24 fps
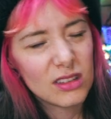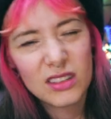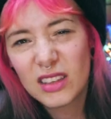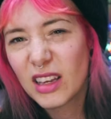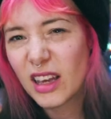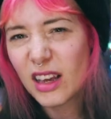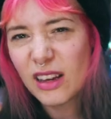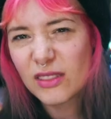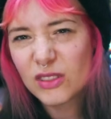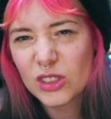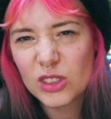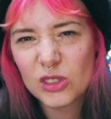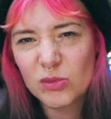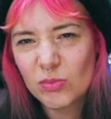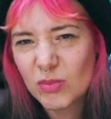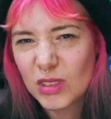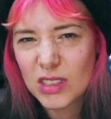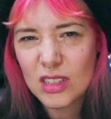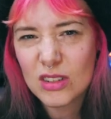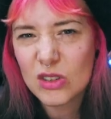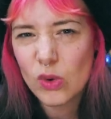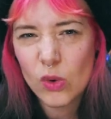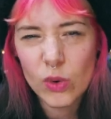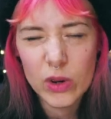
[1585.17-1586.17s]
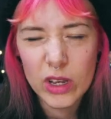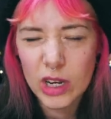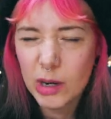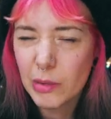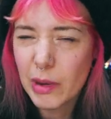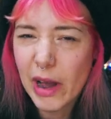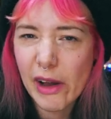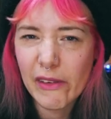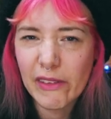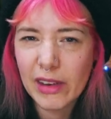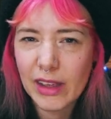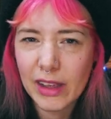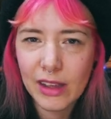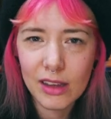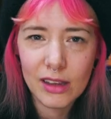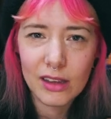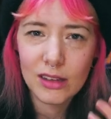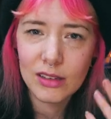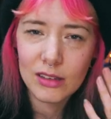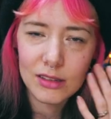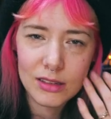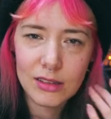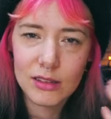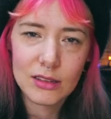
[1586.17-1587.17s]
Yeah, I've just missed talking about knitting
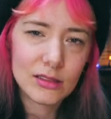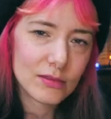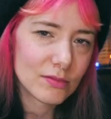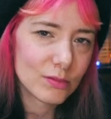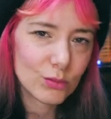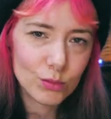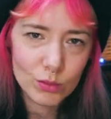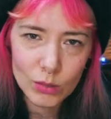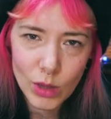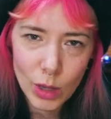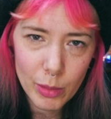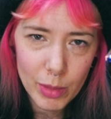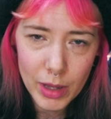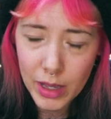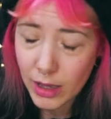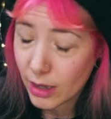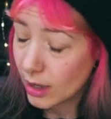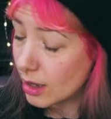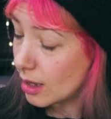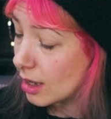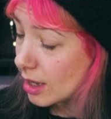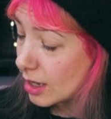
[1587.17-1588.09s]
a bit.